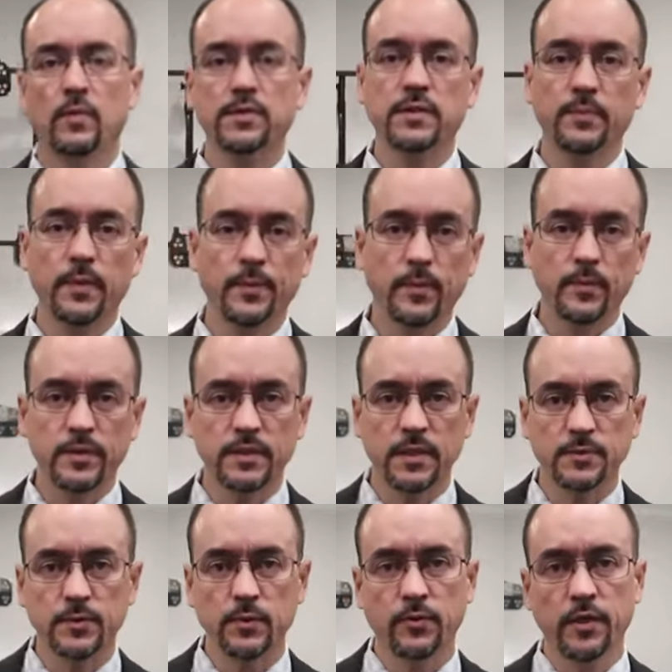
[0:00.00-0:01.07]
What's up, people? What's
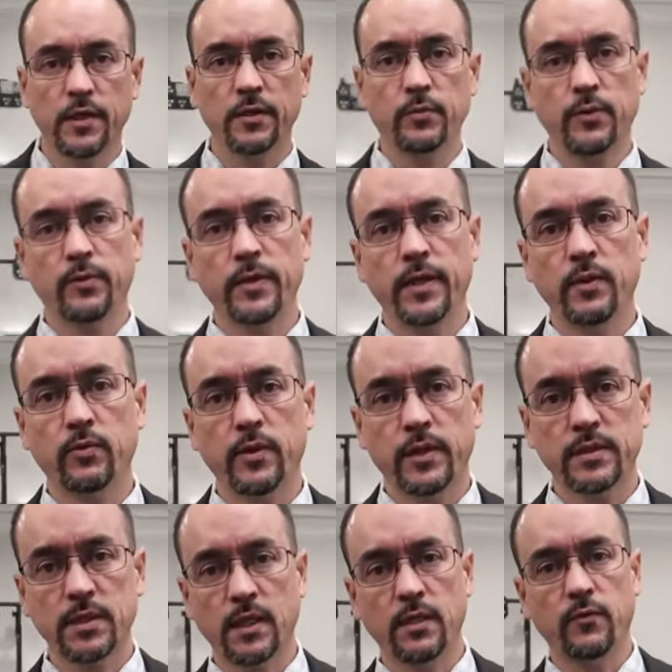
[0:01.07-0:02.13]
up? So we're here, we're ready, we're
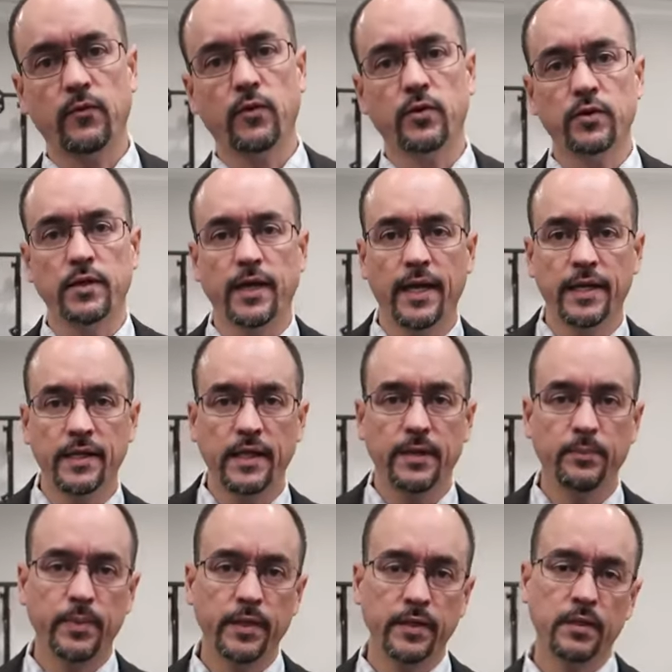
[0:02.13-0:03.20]
excited for Annie
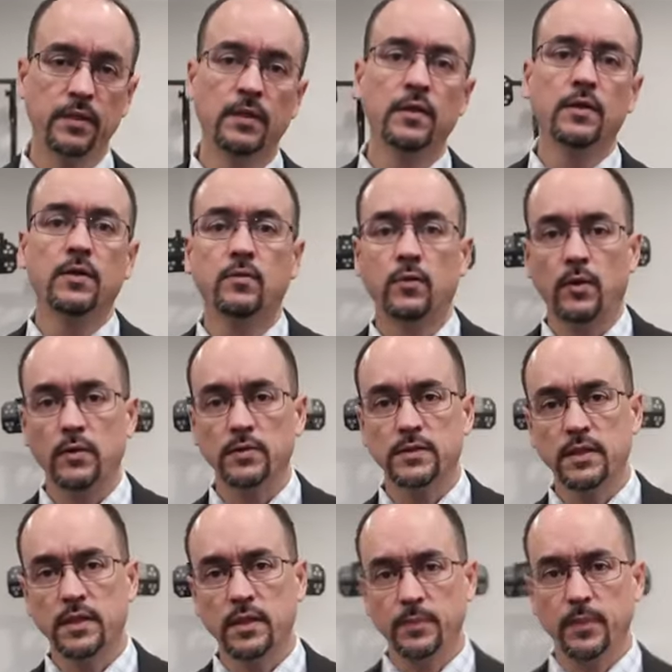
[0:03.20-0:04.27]
and Peter. We're all
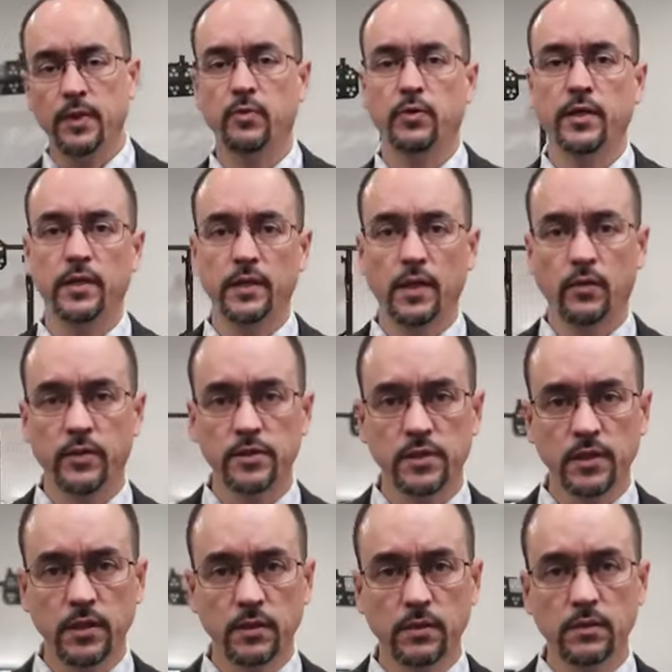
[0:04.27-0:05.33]
set up. We're here at Orange
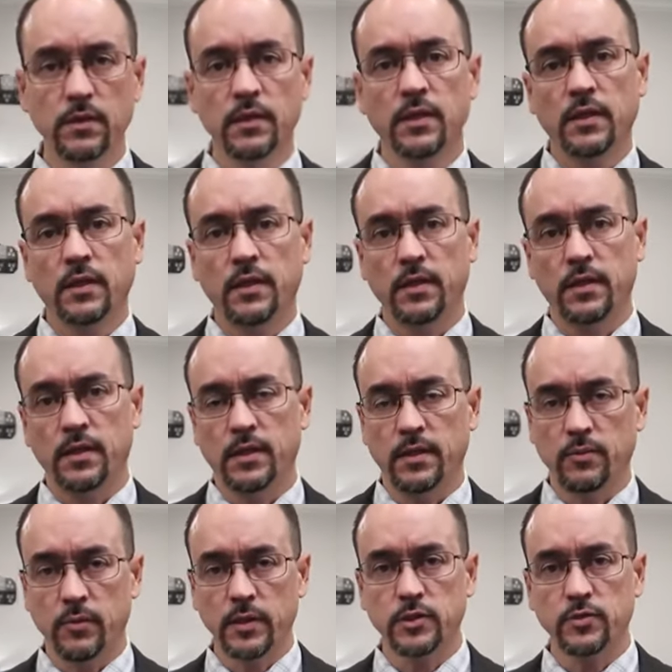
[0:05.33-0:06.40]
Hill in a
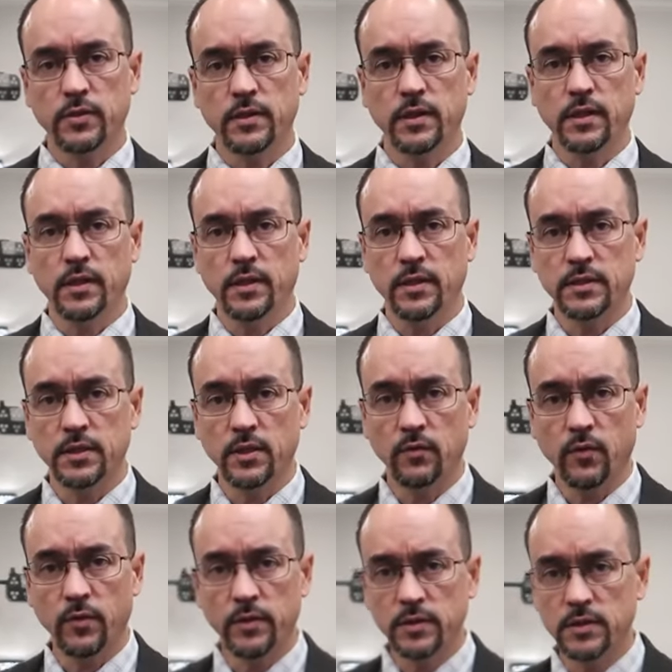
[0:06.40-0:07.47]
restaurant in the city of
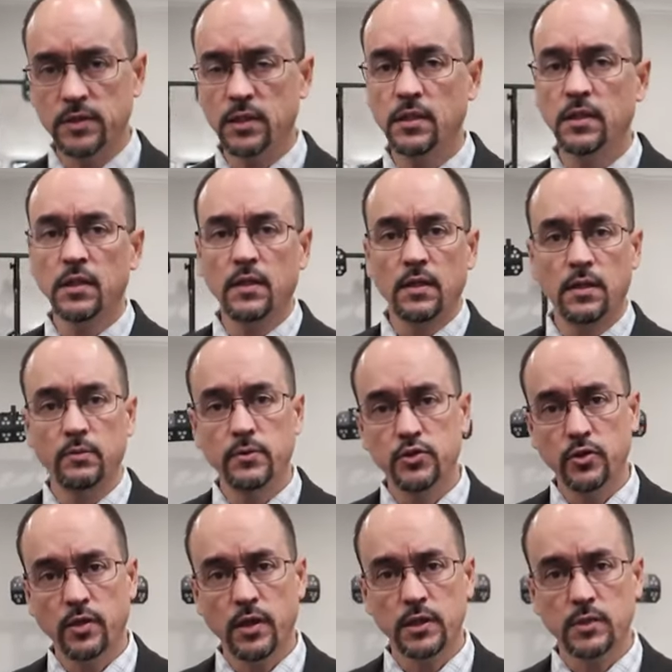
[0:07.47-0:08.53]
Orange. Let me show
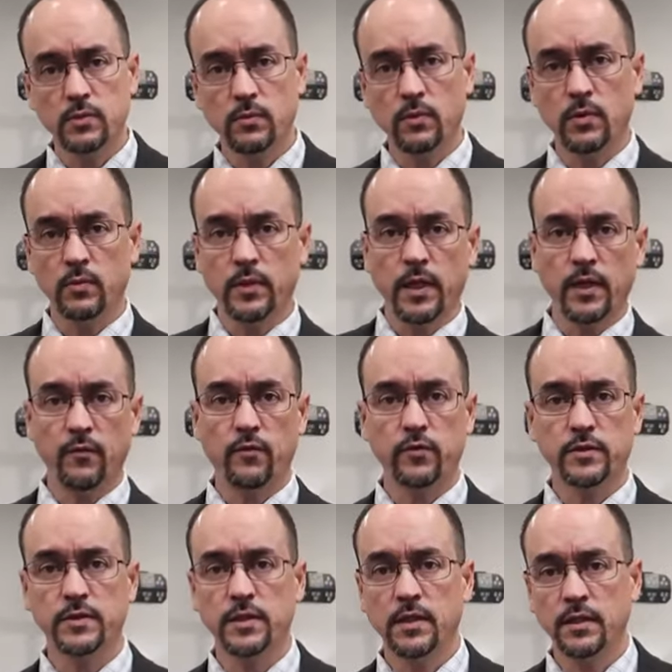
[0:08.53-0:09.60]
you guys what we have for
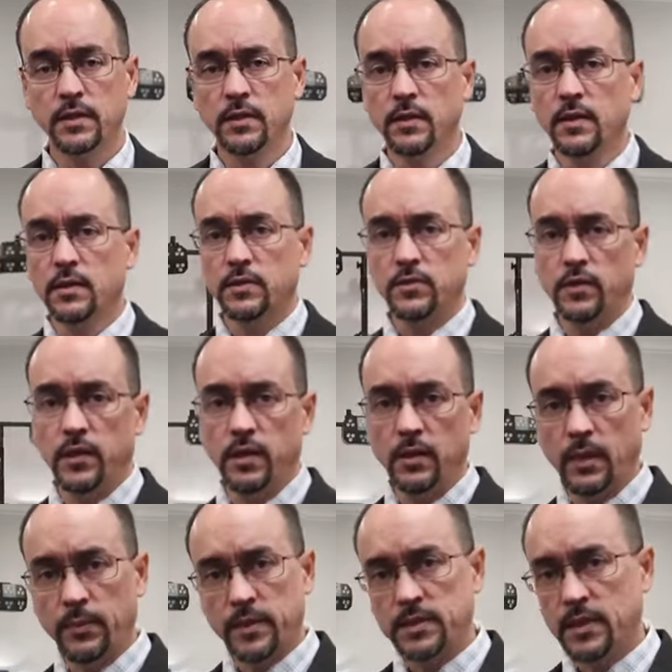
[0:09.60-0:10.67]
today. Today
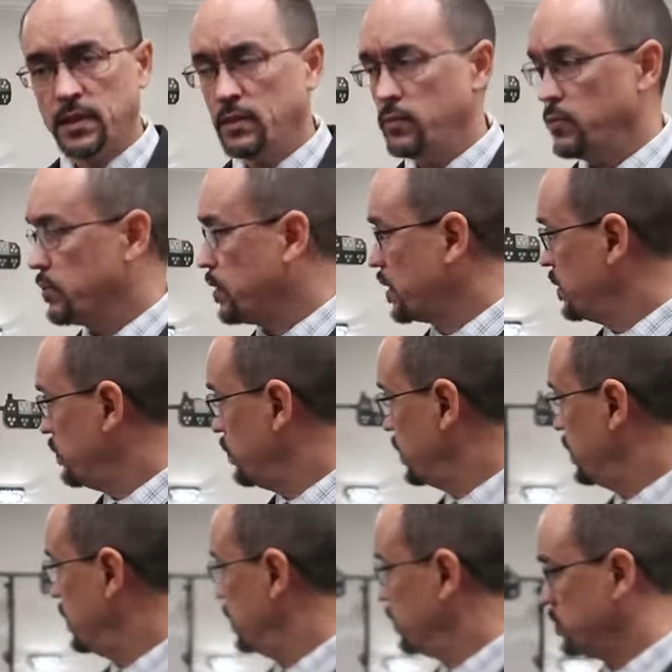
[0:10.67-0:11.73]
I'm excited. We're rocking with
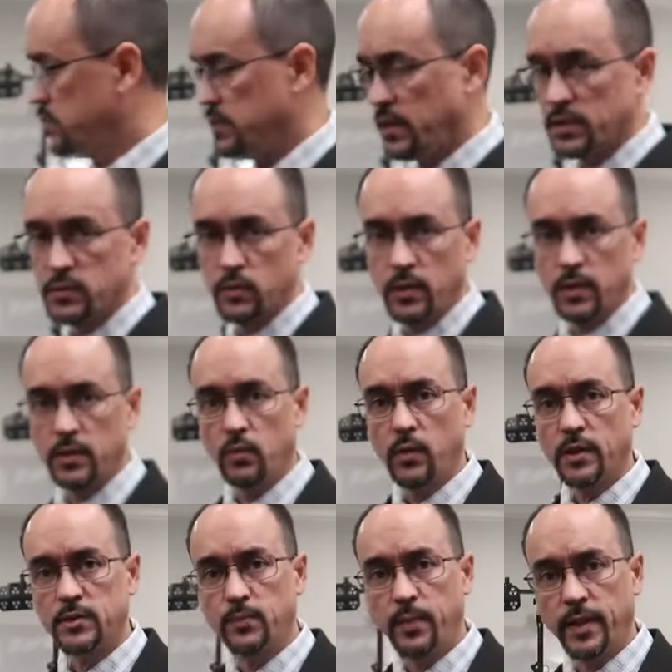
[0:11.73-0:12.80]
the new Shehds one hundred
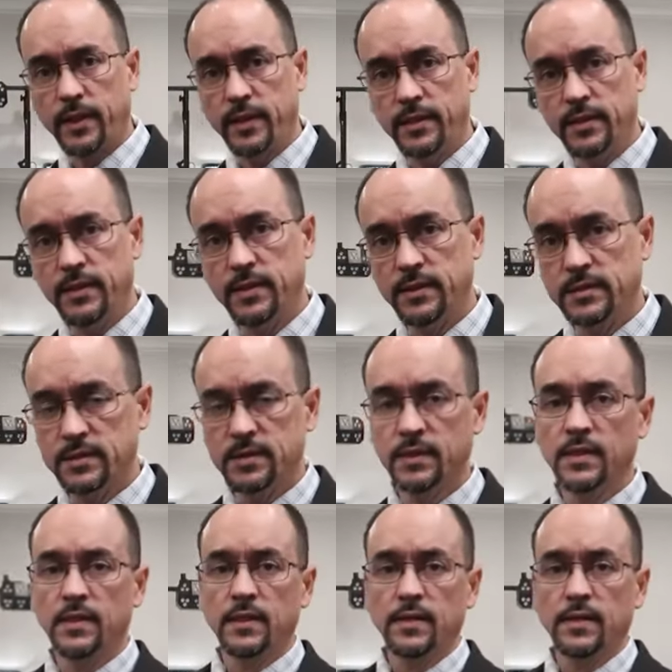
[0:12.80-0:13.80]
watt spot L E Ds.